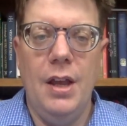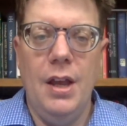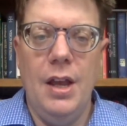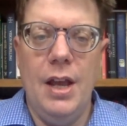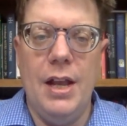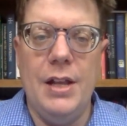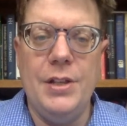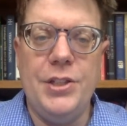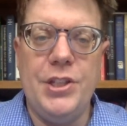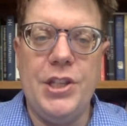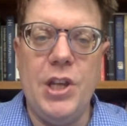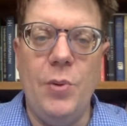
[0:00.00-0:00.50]

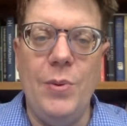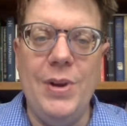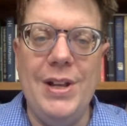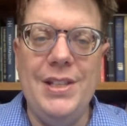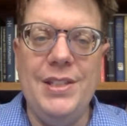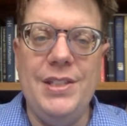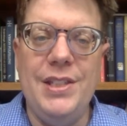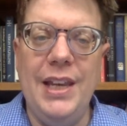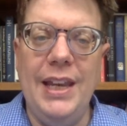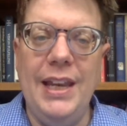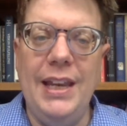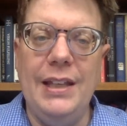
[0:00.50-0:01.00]
And so
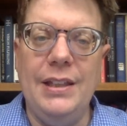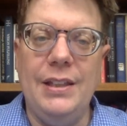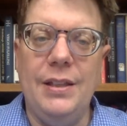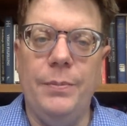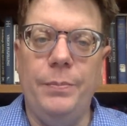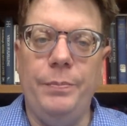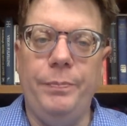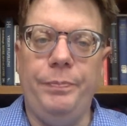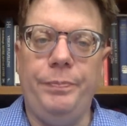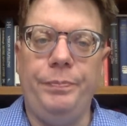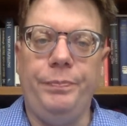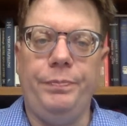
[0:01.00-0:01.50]
indeed,
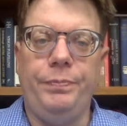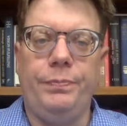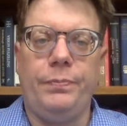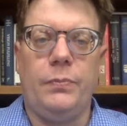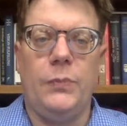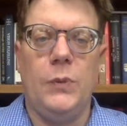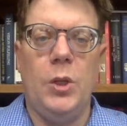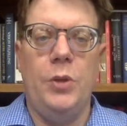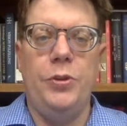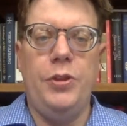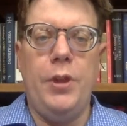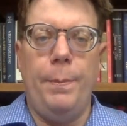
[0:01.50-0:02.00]

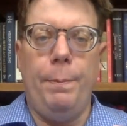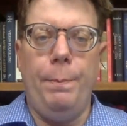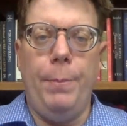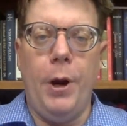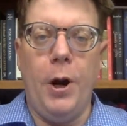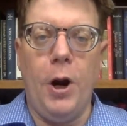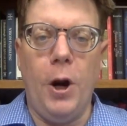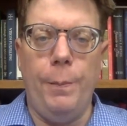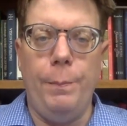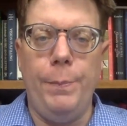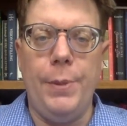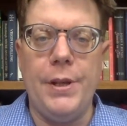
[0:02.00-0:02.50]
the
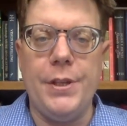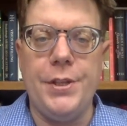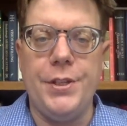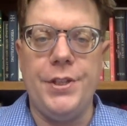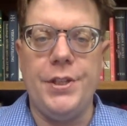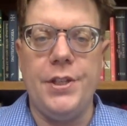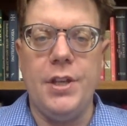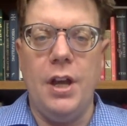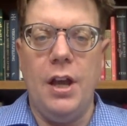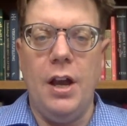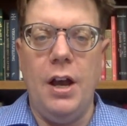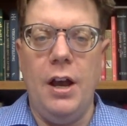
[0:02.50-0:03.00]

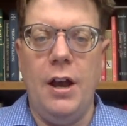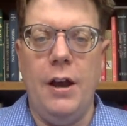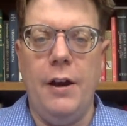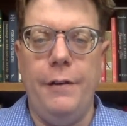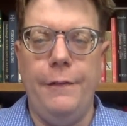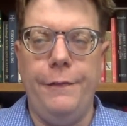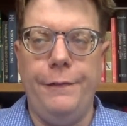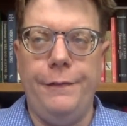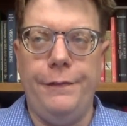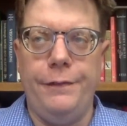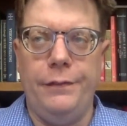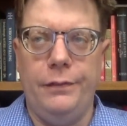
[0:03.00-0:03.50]
purpose
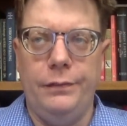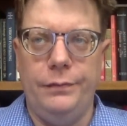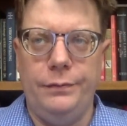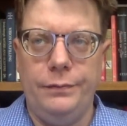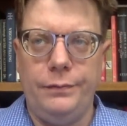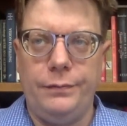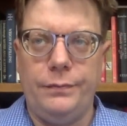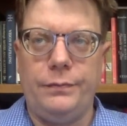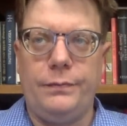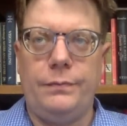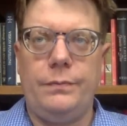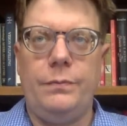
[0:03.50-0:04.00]
of
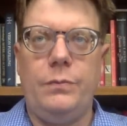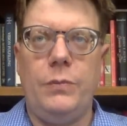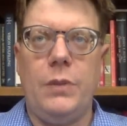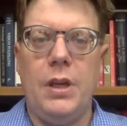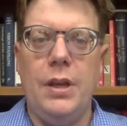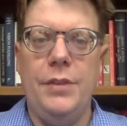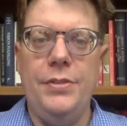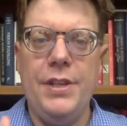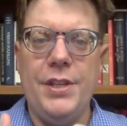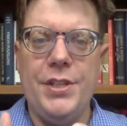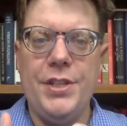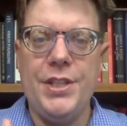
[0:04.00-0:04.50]

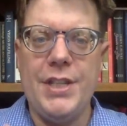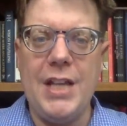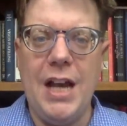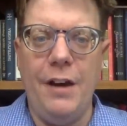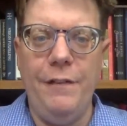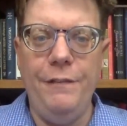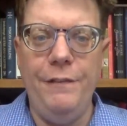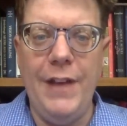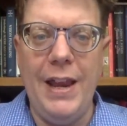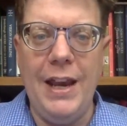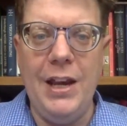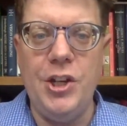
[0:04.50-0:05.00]
the
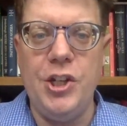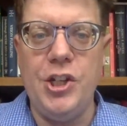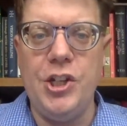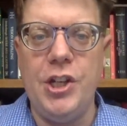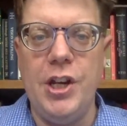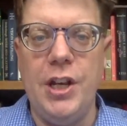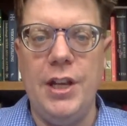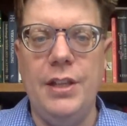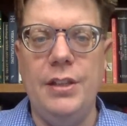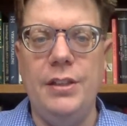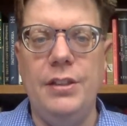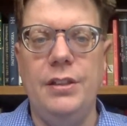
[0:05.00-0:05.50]

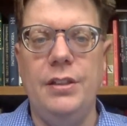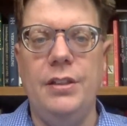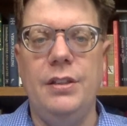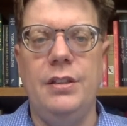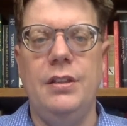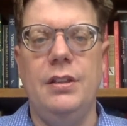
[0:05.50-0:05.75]
salvation